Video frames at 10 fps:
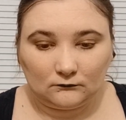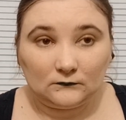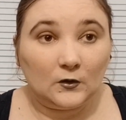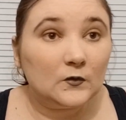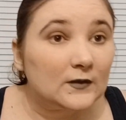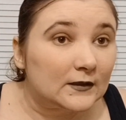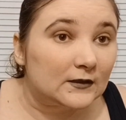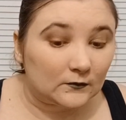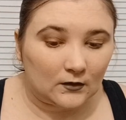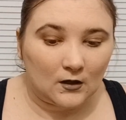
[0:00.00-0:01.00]
Close this.
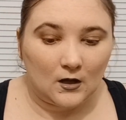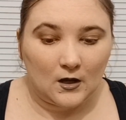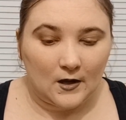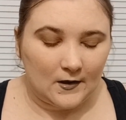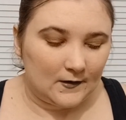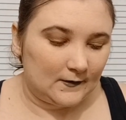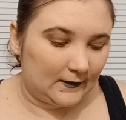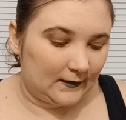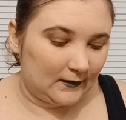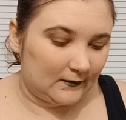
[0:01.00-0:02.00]

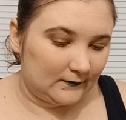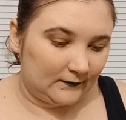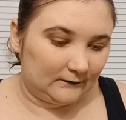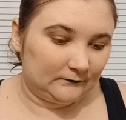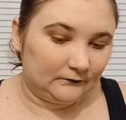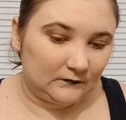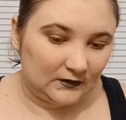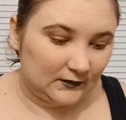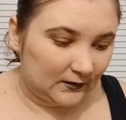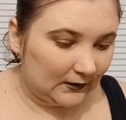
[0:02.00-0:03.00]
Okay,
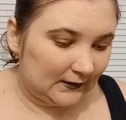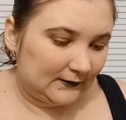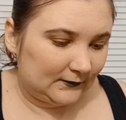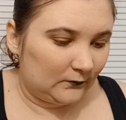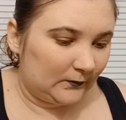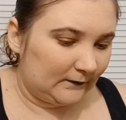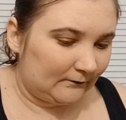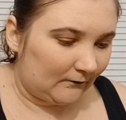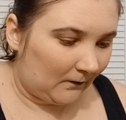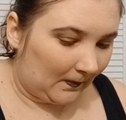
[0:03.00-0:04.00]
since I got this open,
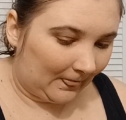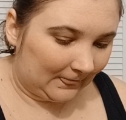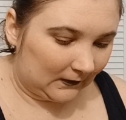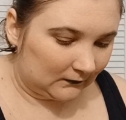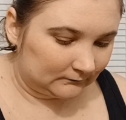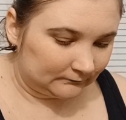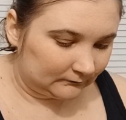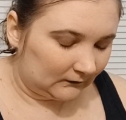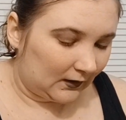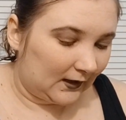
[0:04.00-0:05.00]

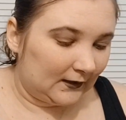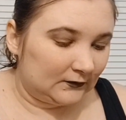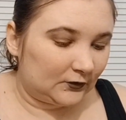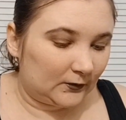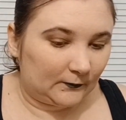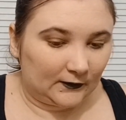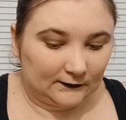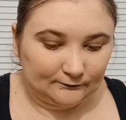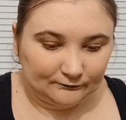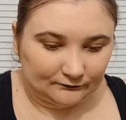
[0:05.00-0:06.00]
I got a dark brown.